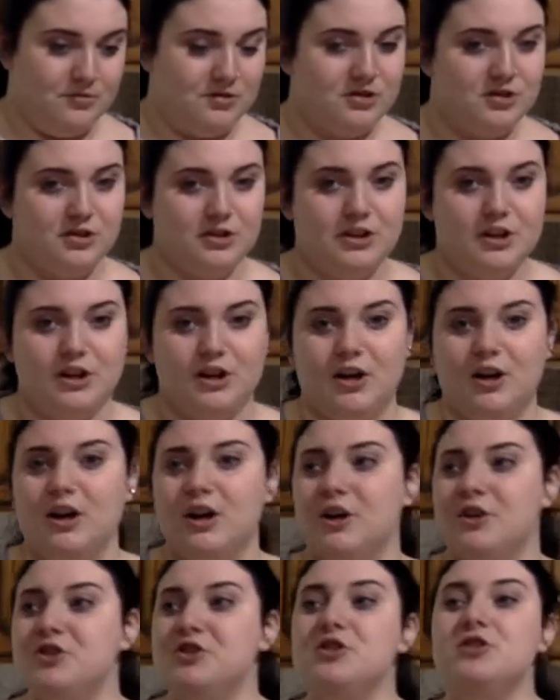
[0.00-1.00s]
So your
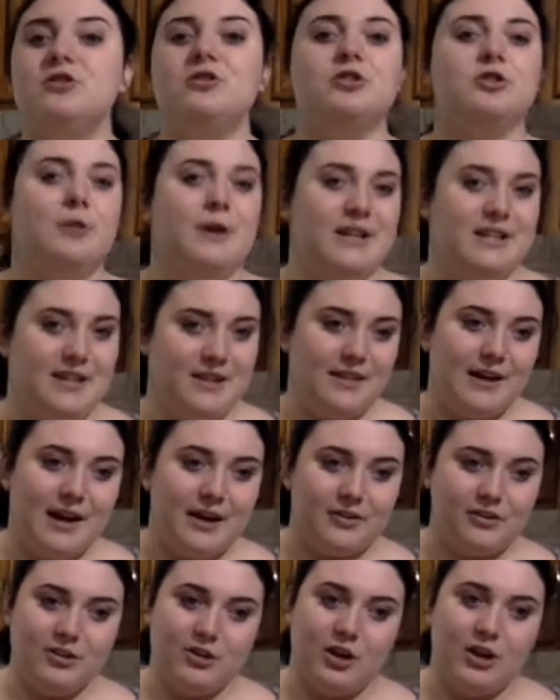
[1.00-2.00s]
new
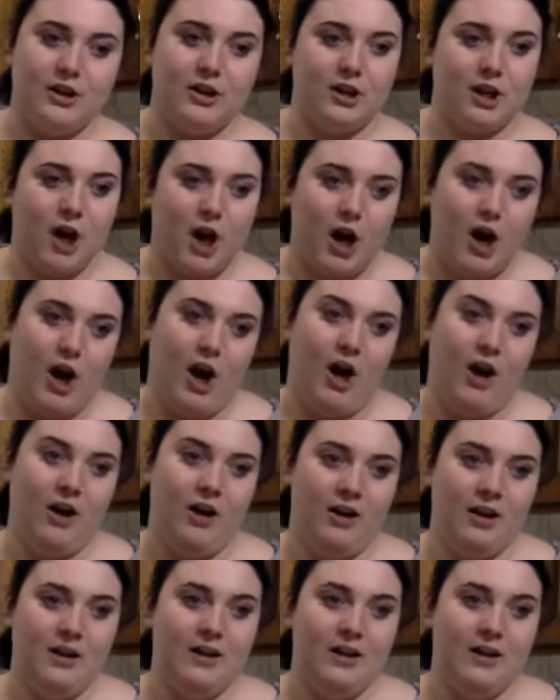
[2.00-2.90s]
$20,000 car